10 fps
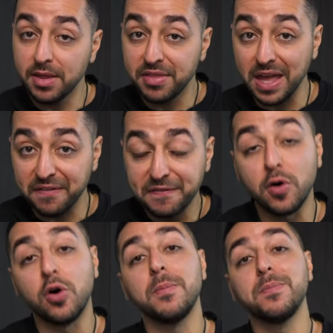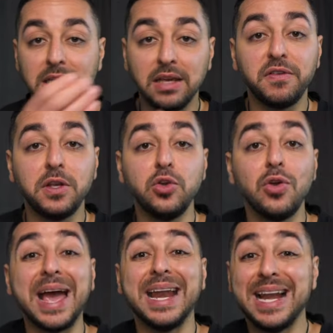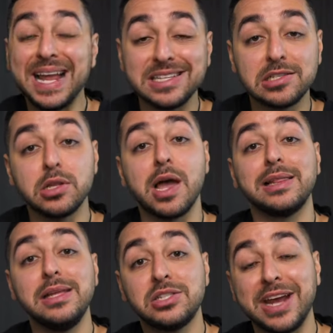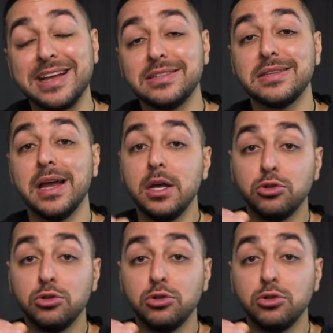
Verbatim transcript: therefore, giving you a less likely chance